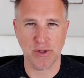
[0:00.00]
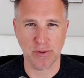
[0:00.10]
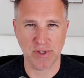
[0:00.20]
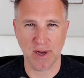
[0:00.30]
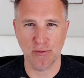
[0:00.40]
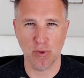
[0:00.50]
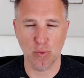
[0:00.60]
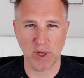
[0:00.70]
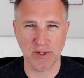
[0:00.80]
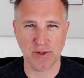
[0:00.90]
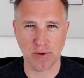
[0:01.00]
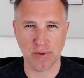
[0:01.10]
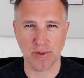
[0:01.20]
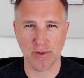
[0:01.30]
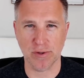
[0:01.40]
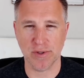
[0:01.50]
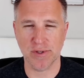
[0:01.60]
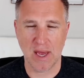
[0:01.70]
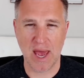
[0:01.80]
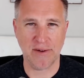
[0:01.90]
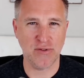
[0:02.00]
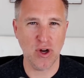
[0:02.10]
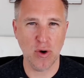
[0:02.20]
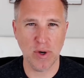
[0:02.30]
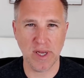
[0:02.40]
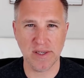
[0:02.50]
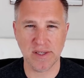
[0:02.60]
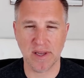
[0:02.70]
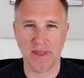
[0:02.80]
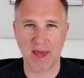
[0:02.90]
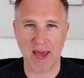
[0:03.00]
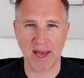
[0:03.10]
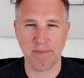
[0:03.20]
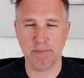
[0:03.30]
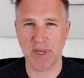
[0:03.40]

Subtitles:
So several researchers have noticed that